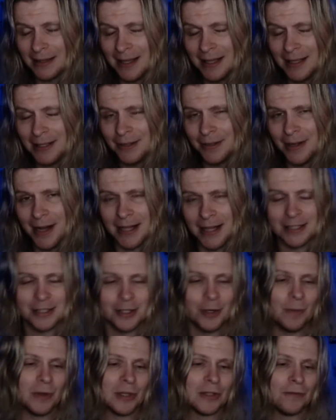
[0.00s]
Thank you guys
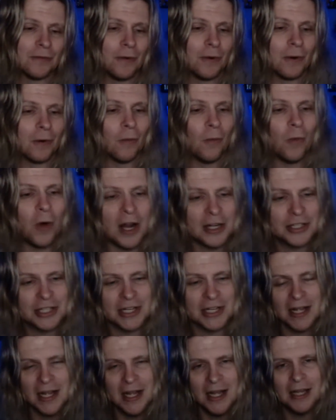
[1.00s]
so much for
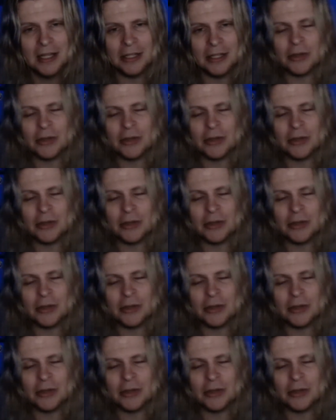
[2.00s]
watching.